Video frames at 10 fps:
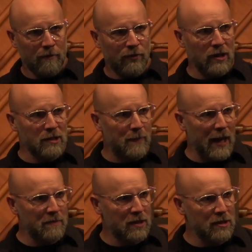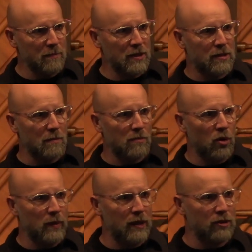Friends, baptism is the
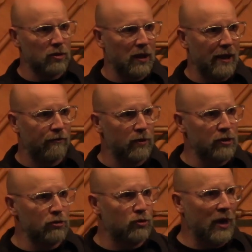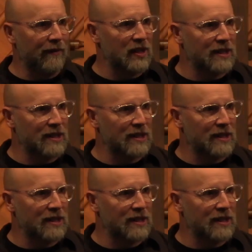moment in your life when you drive a